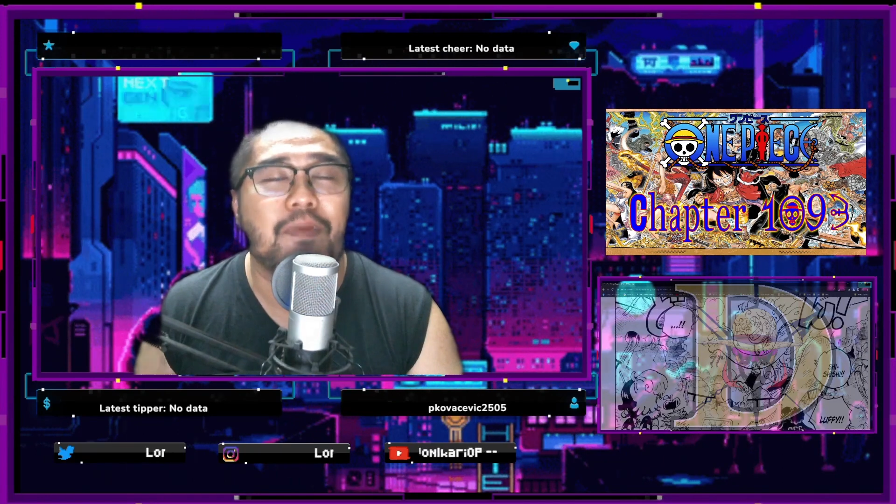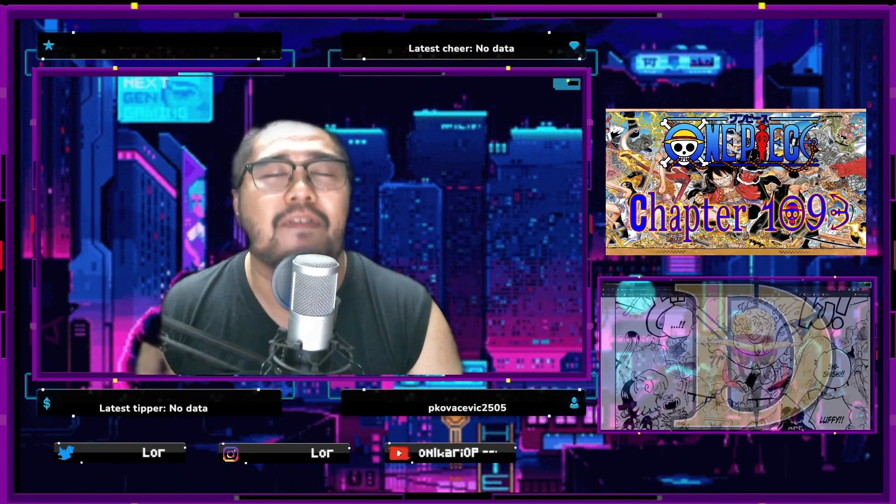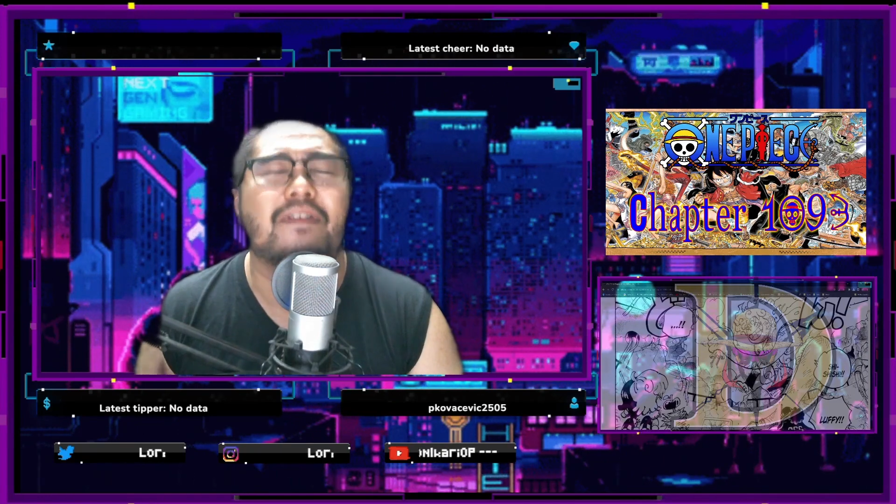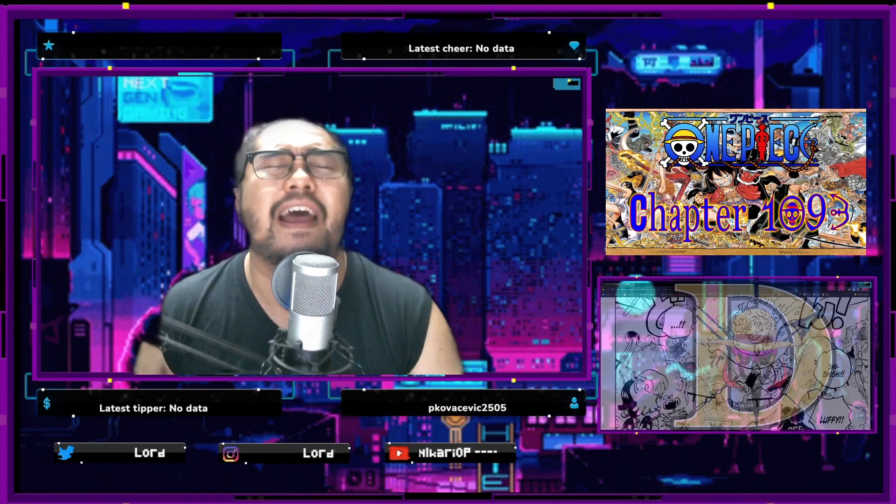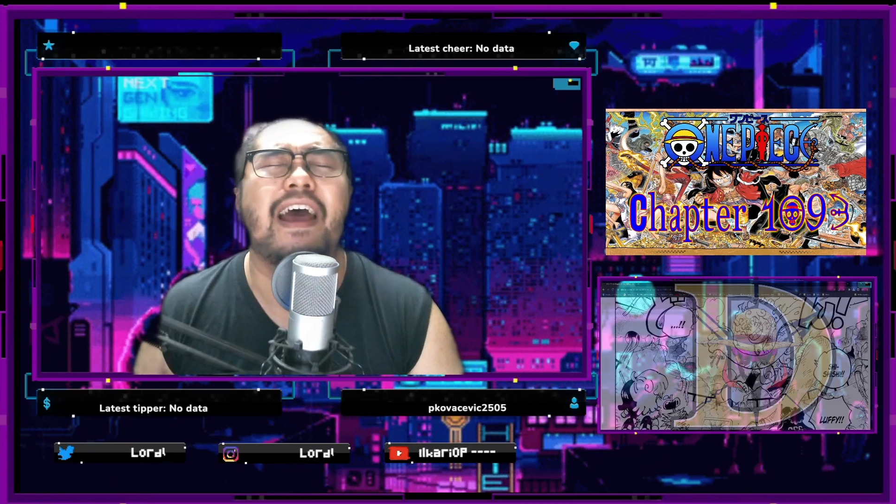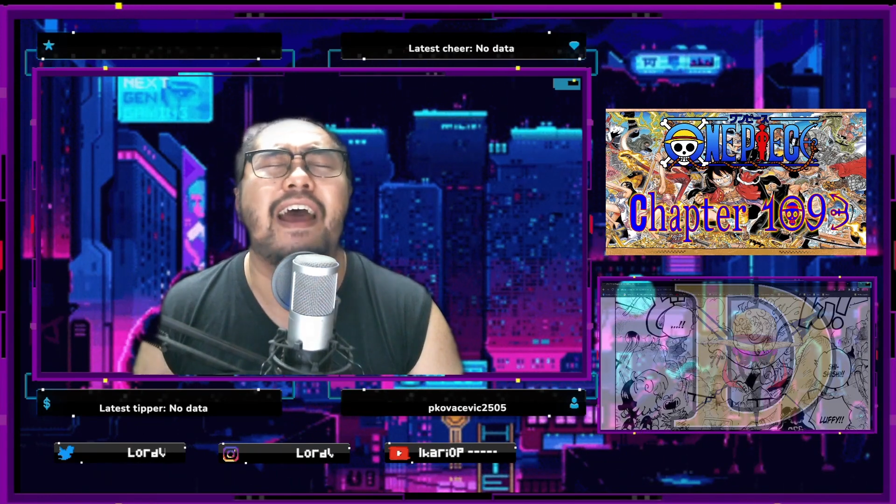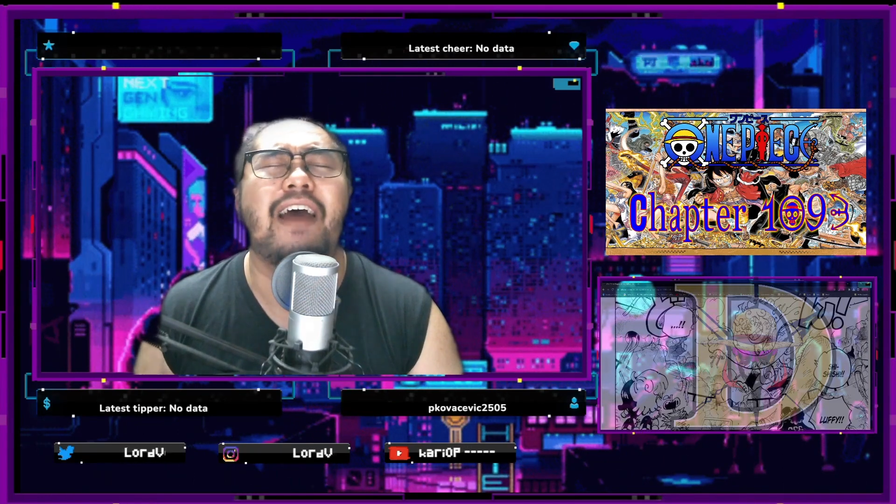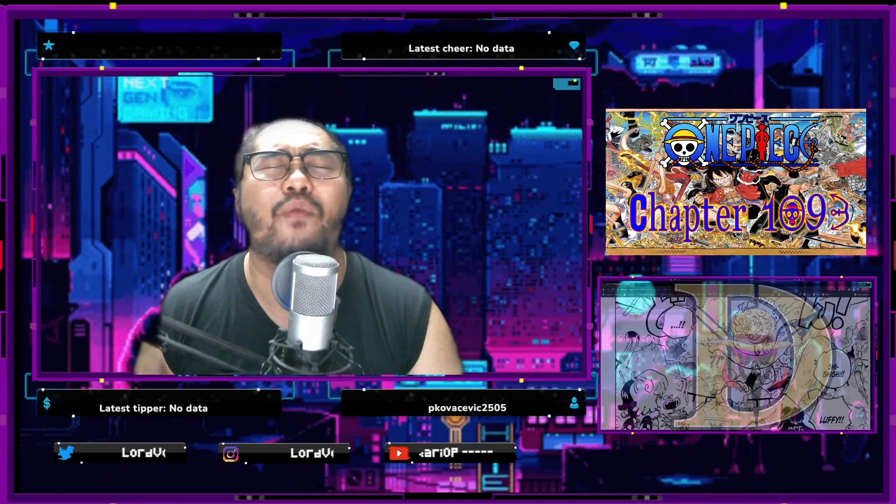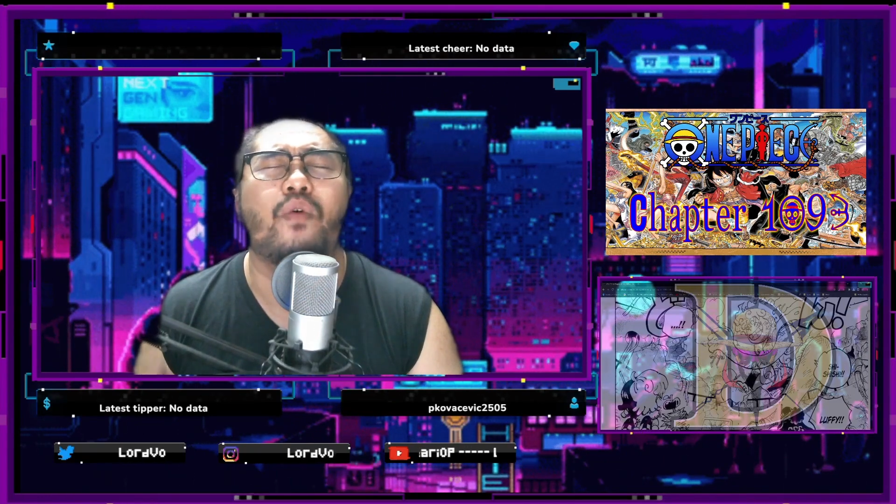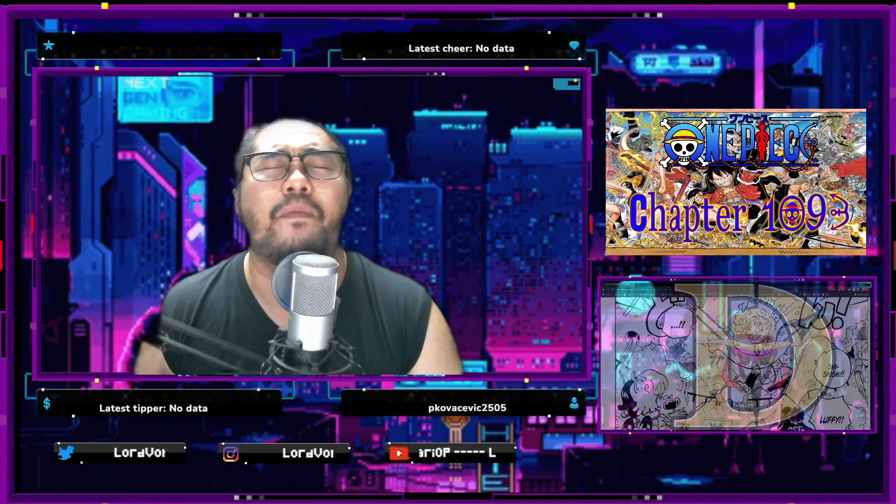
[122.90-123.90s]
that
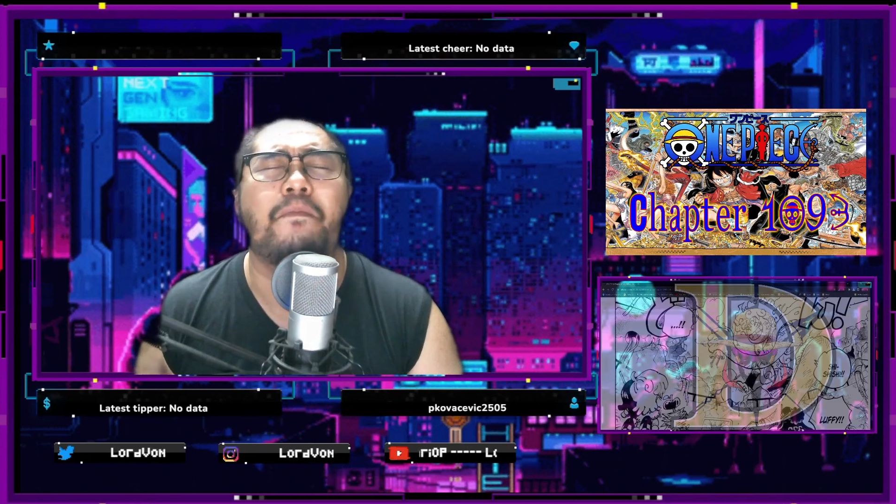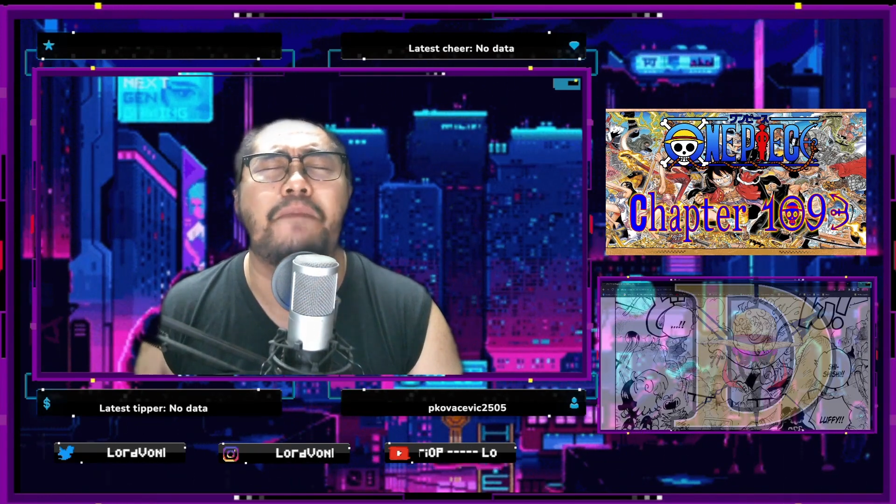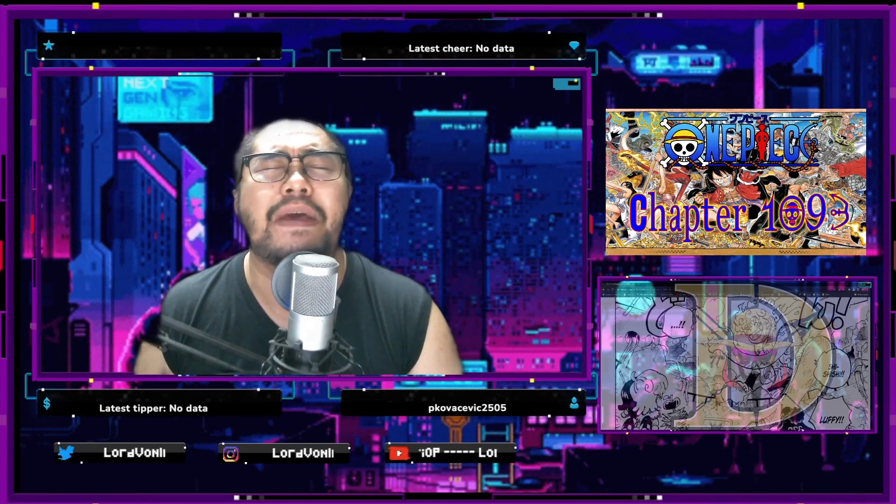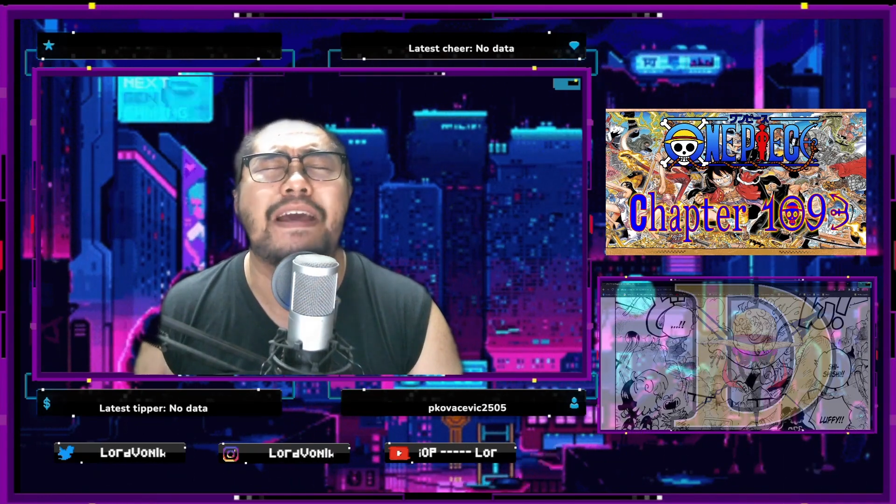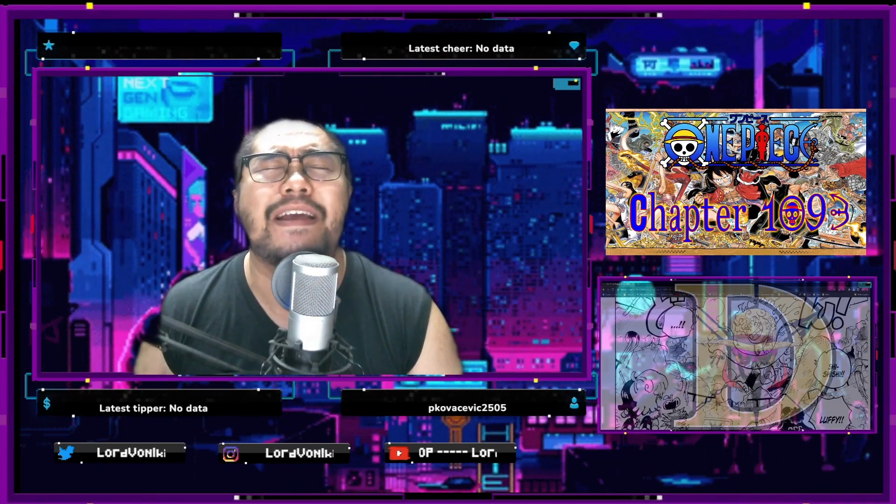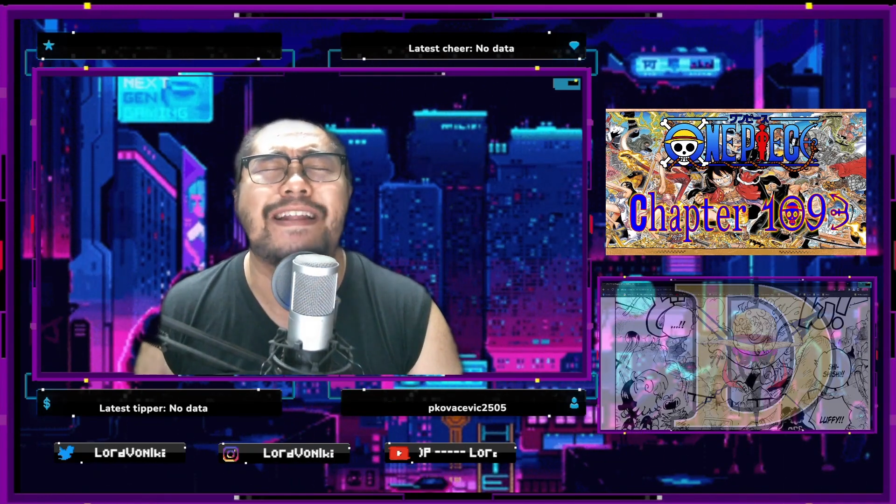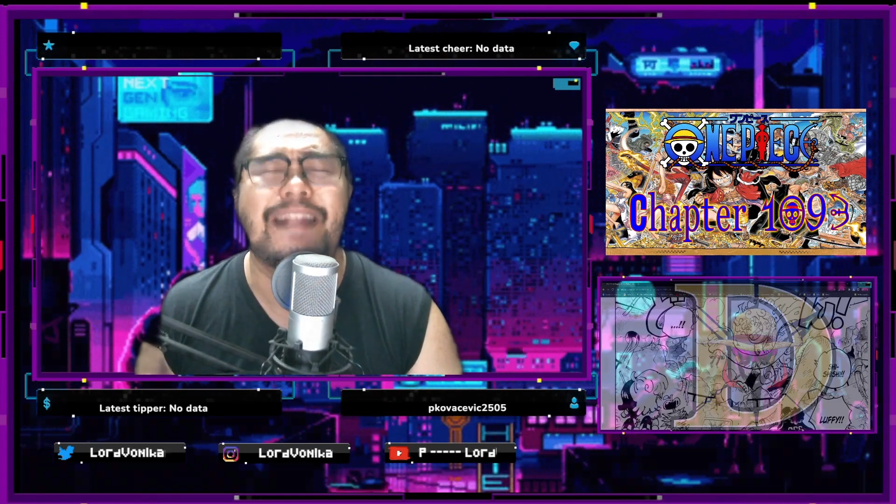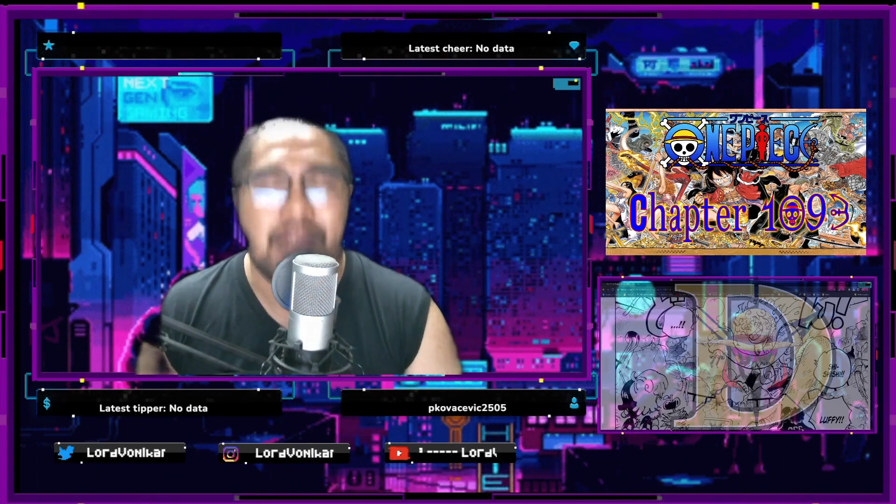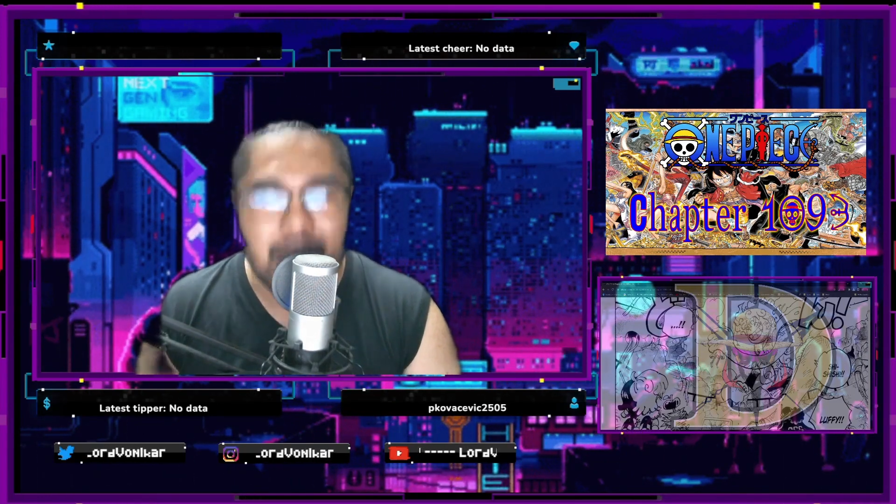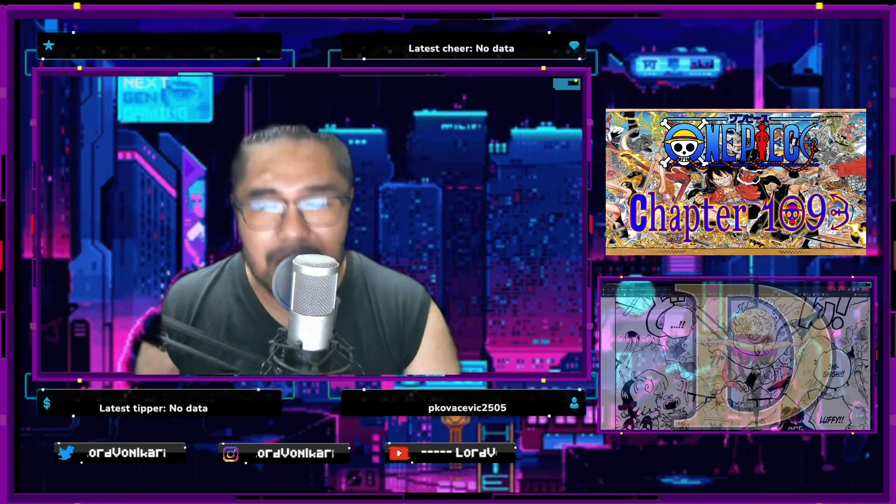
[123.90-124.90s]
will be
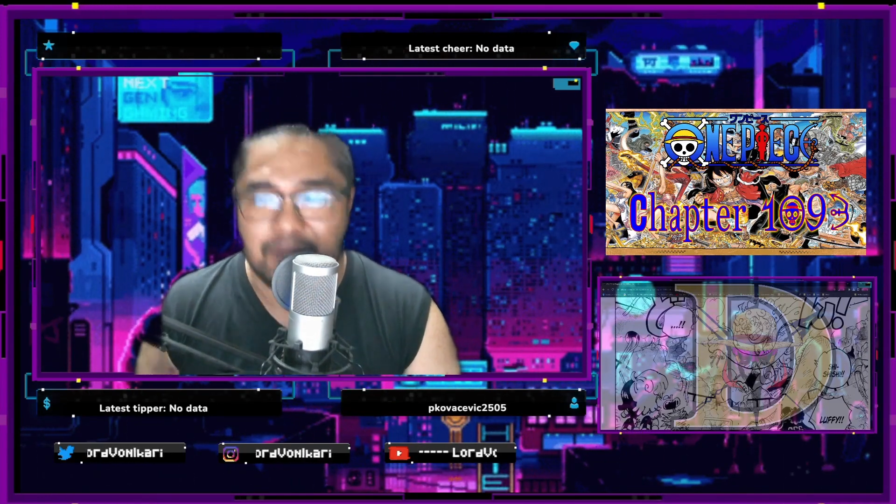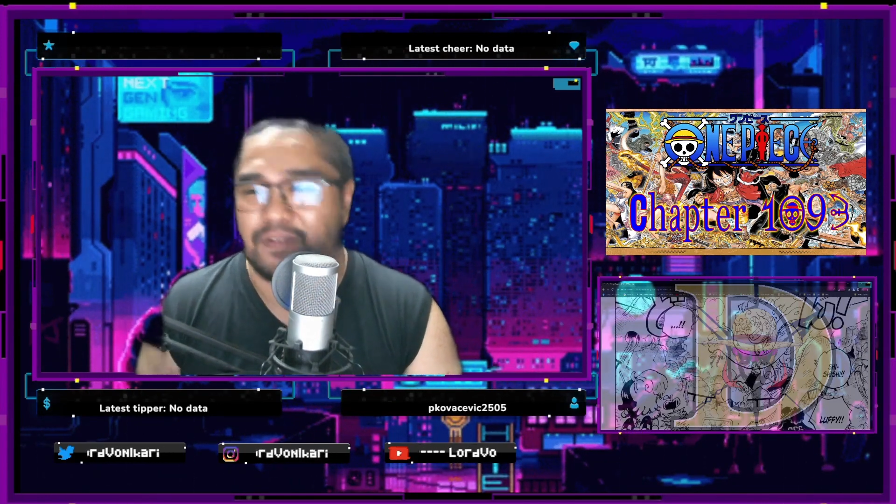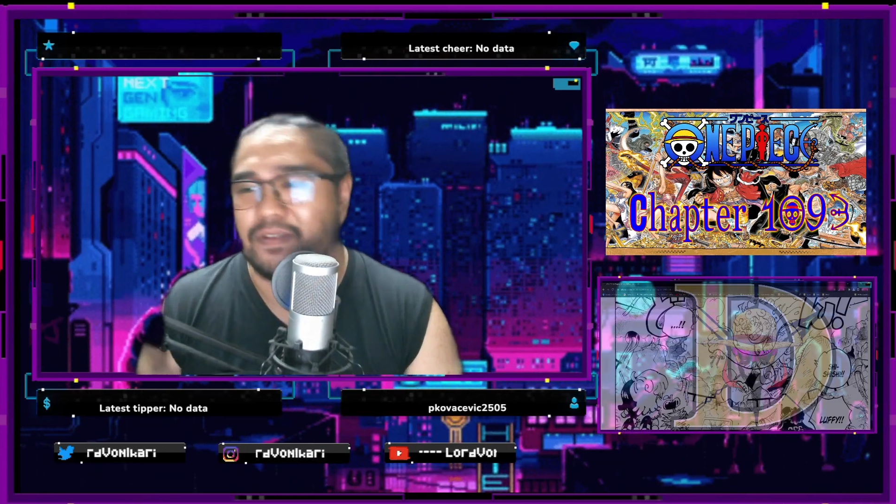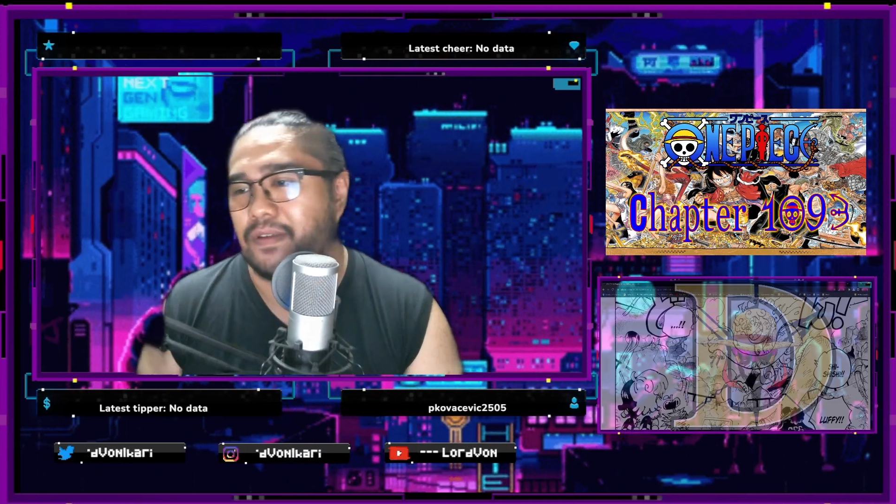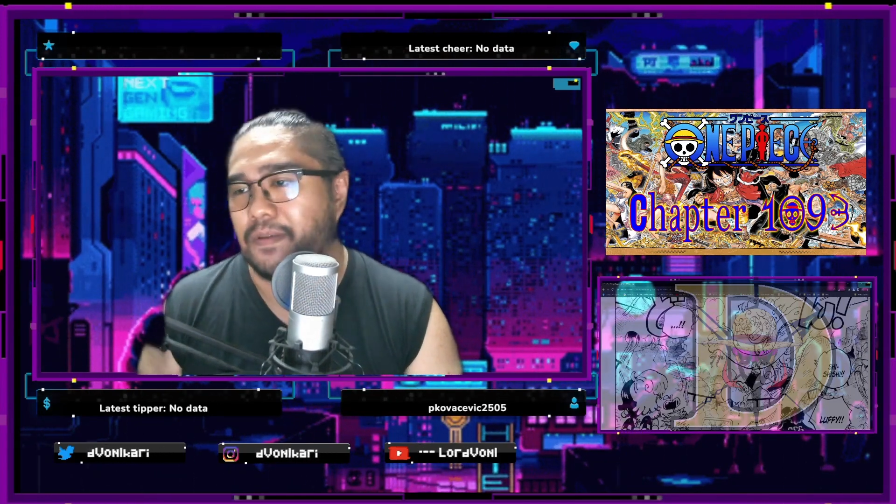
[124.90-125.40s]
nuts.